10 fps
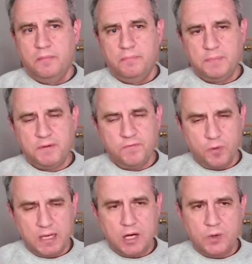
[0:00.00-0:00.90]
But before
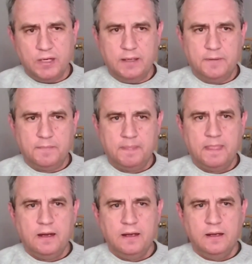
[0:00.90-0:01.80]
we go there,
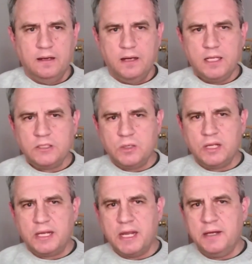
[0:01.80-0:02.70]
let's look
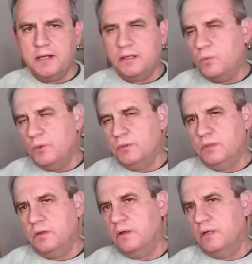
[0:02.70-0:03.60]
again at the wound
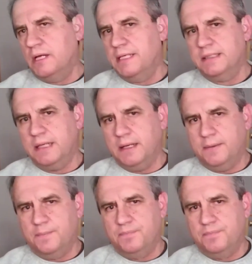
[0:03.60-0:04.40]
on Inge's head.